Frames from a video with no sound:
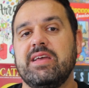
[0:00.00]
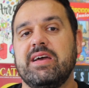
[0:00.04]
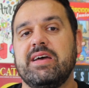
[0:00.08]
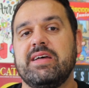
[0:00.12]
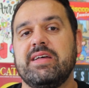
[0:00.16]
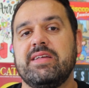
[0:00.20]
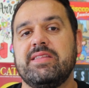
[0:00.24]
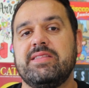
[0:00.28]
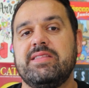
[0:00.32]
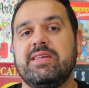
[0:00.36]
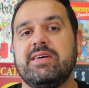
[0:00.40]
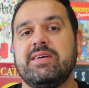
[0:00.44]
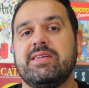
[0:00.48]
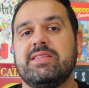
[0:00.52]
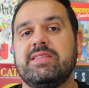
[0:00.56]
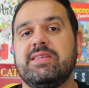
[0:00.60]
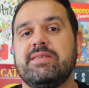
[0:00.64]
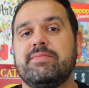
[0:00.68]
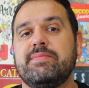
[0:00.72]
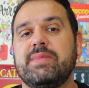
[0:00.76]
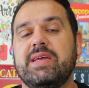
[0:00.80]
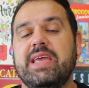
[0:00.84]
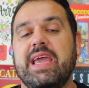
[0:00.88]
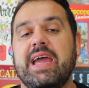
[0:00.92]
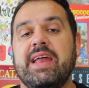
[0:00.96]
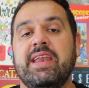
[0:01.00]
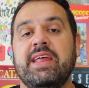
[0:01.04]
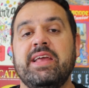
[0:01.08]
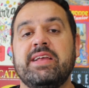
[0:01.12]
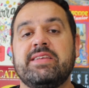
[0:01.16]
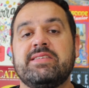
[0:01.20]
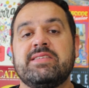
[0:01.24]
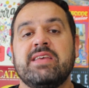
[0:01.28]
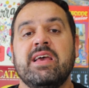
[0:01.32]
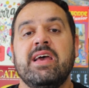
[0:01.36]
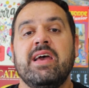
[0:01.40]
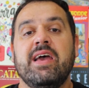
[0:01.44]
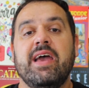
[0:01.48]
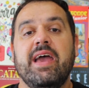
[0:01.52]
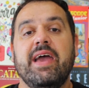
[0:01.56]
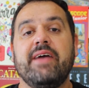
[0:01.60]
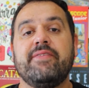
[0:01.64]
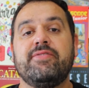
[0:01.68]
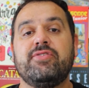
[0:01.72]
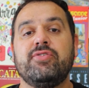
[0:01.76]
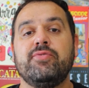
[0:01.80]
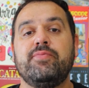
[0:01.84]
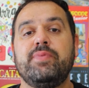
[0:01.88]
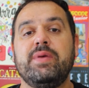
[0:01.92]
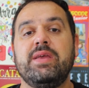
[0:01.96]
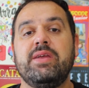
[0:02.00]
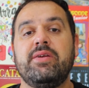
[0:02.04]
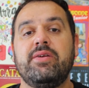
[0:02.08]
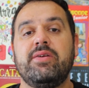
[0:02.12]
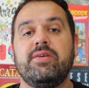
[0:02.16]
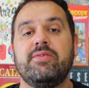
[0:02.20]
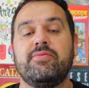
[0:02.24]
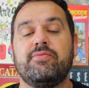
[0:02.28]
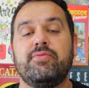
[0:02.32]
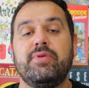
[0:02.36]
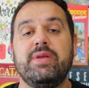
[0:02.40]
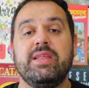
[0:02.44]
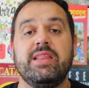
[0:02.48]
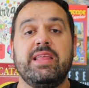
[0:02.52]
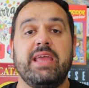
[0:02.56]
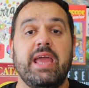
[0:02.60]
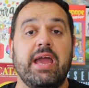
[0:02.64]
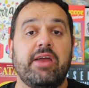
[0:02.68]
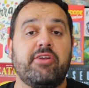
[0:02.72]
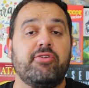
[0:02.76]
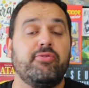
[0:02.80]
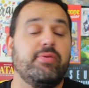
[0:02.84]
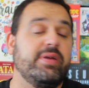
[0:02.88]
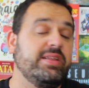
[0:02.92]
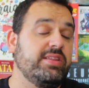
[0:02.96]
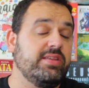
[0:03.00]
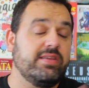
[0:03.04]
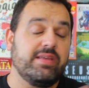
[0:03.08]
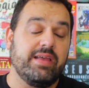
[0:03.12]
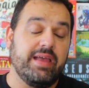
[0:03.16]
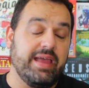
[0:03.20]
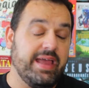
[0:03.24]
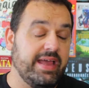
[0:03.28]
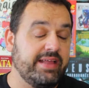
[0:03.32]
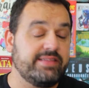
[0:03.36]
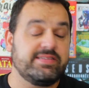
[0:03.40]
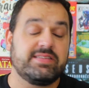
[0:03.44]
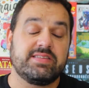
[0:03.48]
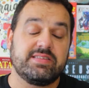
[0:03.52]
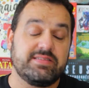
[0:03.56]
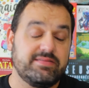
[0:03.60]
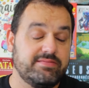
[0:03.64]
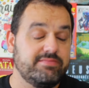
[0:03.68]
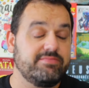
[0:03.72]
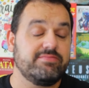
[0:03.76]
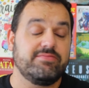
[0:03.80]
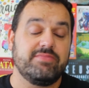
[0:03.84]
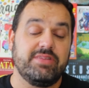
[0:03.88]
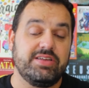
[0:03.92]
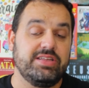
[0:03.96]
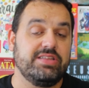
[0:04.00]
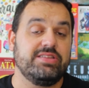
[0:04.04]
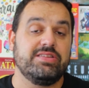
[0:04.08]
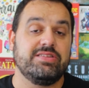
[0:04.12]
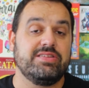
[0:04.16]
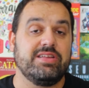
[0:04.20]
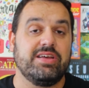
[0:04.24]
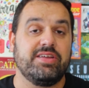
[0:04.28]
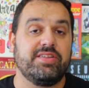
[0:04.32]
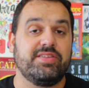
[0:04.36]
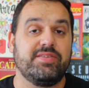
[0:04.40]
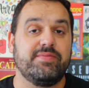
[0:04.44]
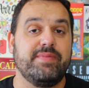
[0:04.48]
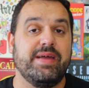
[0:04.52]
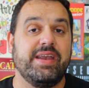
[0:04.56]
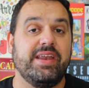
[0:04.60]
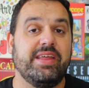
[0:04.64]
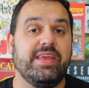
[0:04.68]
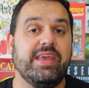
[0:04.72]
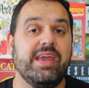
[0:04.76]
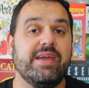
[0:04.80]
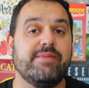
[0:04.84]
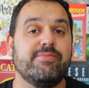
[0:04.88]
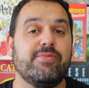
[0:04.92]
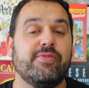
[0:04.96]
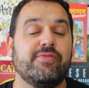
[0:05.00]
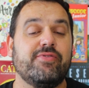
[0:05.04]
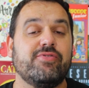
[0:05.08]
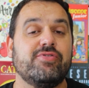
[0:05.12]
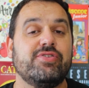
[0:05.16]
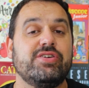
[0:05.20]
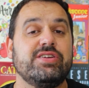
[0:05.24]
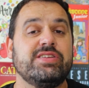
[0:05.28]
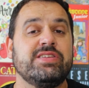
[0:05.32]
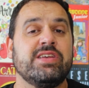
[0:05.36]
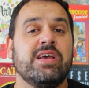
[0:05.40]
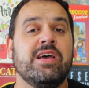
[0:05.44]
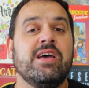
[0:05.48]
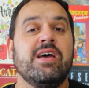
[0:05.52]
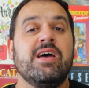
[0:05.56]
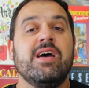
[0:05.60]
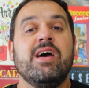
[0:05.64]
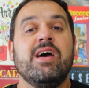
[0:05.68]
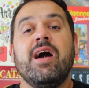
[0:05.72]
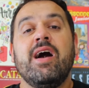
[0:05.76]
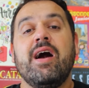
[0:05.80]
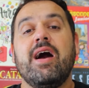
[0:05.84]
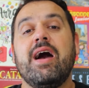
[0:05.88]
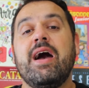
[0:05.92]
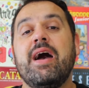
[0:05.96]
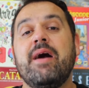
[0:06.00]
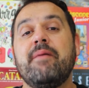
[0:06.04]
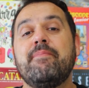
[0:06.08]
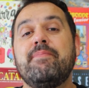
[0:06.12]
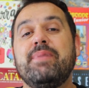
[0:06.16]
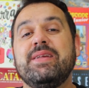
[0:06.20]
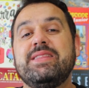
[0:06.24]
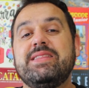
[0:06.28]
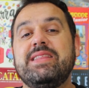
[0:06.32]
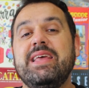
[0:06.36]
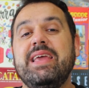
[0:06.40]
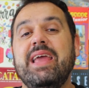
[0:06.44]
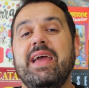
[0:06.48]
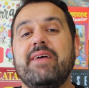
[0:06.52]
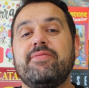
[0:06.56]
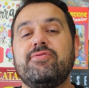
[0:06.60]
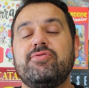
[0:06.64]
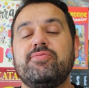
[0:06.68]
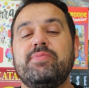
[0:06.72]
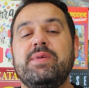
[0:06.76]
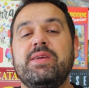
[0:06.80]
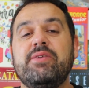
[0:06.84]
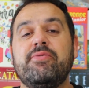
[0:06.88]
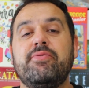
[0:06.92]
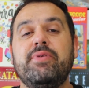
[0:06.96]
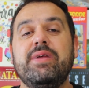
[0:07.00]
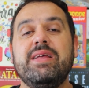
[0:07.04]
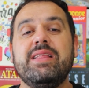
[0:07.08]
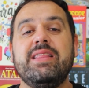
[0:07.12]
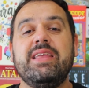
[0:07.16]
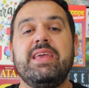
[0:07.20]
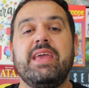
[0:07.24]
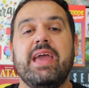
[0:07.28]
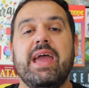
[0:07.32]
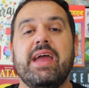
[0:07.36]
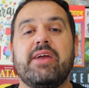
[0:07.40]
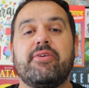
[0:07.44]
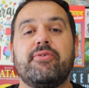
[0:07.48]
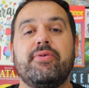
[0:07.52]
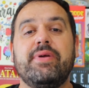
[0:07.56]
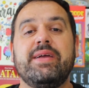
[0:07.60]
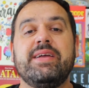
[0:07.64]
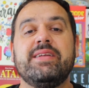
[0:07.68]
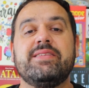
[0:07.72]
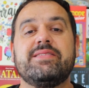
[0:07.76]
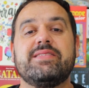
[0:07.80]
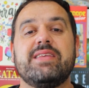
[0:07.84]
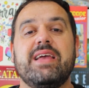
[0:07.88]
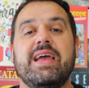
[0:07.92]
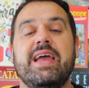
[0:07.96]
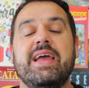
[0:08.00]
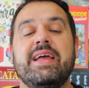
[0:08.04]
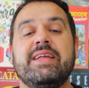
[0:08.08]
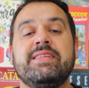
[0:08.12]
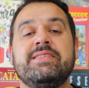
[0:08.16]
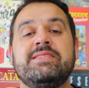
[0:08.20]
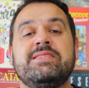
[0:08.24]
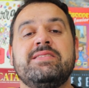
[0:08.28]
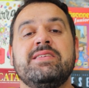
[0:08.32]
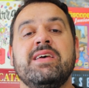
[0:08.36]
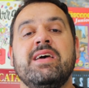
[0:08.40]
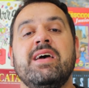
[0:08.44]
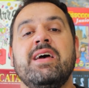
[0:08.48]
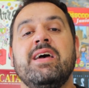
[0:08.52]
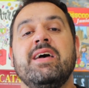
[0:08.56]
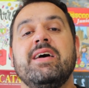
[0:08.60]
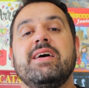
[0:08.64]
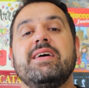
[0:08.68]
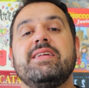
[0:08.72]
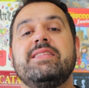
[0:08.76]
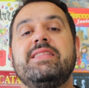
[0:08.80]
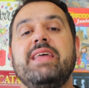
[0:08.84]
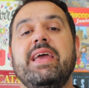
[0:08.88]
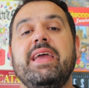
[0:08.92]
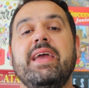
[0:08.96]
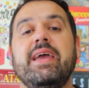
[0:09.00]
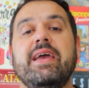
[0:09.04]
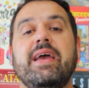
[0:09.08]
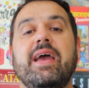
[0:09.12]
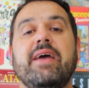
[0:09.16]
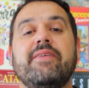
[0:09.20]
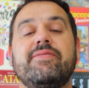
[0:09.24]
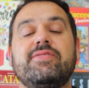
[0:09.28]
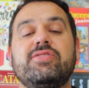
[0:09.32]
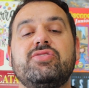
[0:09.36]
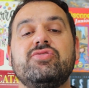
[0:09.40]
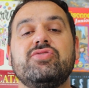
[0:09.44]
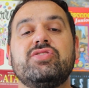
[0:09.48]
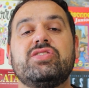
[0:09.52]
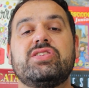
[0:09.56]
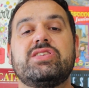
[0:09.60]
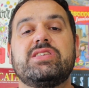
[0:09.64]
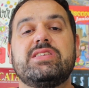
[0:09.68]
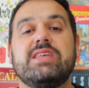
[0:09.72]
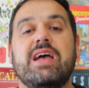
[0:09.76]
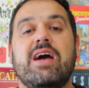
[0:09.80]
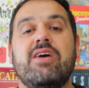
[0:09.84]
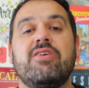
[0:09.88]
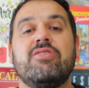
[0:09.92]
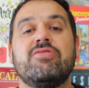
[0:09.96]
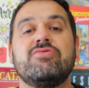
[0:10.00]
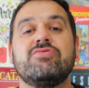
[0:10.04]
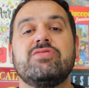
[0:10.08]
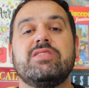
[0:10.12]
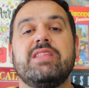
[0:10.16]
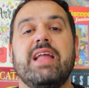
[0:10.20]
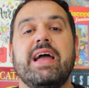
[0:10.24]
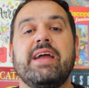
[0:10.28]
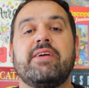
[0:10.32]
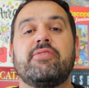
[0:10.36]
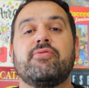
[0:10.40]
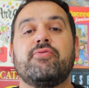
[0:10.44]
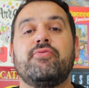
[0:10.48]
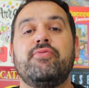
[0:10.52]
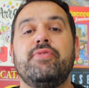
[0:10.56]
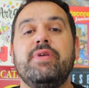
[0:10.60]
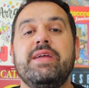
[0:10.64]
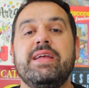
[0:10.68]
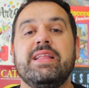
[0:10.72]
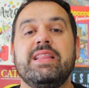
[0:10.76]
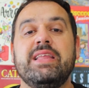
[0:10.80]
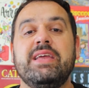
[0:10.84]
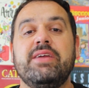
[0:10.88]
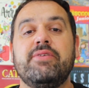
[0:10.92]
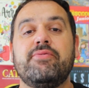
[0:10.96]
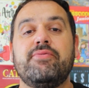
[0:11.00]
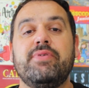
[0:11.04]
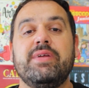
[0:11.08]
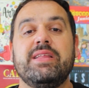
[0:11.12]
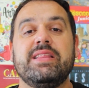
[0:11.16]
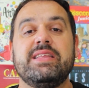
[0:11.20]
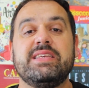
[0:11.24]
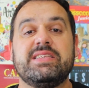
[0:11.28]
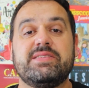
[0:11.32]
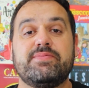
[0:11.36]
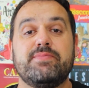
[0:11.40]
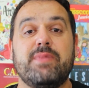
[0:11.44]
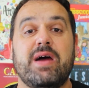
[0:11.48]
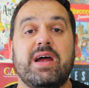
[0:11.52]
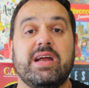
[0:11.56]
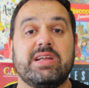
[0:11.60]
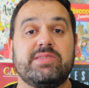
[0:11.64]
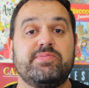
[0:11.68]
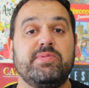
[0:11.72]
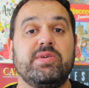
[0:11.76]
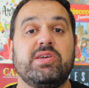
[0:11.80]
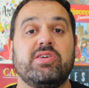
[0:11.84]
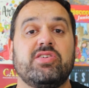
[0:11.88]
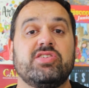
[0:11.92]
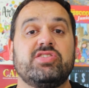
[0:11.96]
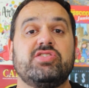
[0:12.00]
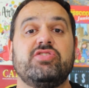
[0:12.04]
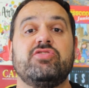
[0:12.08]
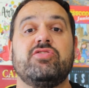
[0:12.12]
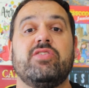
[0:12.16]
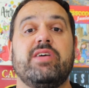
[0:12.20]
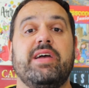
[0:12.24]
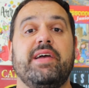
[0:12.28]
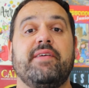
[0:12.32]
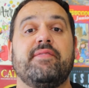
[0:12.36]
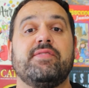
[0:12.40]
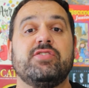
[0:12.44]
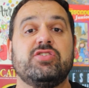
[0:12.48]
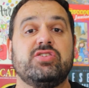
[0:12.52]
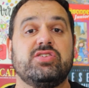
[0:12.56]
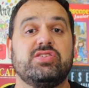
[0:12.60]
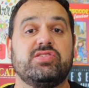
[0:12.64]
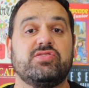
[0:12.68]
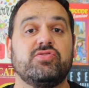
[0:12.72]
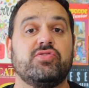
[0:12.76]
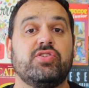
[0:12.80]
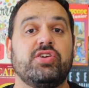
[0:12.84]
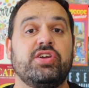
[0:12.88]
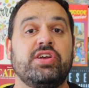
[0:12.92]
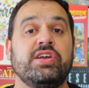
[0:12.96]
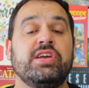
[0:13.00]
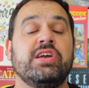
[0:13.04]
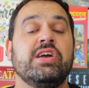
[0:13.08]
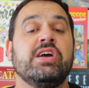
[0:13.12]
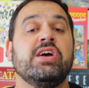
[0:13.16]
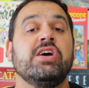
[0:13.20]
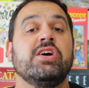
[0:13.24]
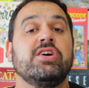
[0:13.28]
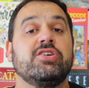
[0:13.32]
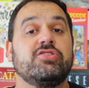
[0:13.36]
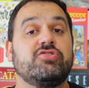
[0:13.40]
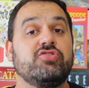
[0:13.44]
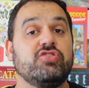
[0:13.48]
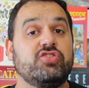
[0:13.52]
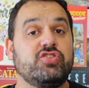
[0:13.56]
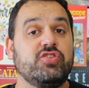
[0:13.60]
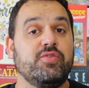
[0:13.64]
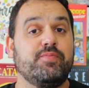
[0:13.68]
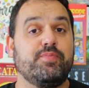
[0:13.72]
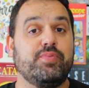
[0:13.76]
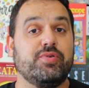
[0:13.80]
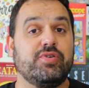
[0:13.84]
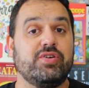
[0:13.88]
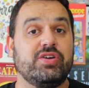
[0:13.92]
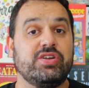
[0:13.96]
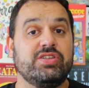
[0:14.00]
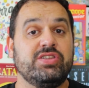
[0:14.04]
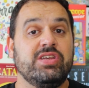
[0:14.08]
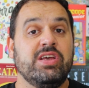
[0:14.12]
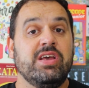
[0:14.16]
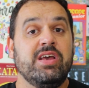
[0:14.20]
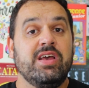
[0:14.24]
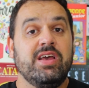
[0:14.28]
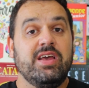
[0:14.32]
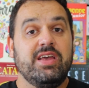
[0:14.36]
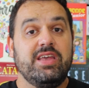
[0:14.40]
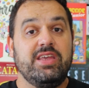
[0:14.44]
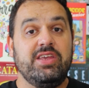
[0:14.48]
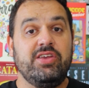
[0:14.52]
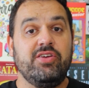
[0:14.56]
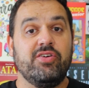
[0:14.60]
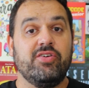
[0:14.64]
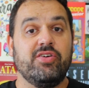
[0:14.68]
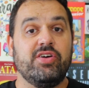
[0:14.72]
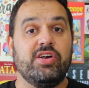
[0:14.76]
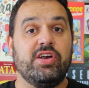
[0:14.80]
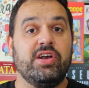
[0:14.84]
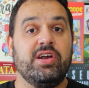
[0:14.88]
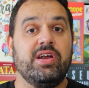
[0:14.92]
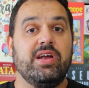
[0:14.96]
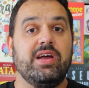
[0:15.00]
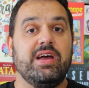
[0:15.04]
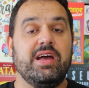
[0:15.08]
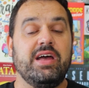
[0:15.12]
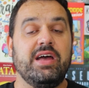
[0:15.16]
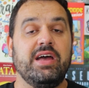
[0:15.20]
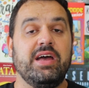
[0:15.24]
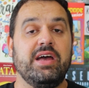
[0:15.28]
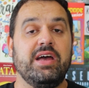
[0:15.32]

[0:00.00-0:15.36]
The mechanics have to be really accurate, as in a thematic game, of course, but they have to be really accurate, and they have to sound like really smart, because you don't have a story to support your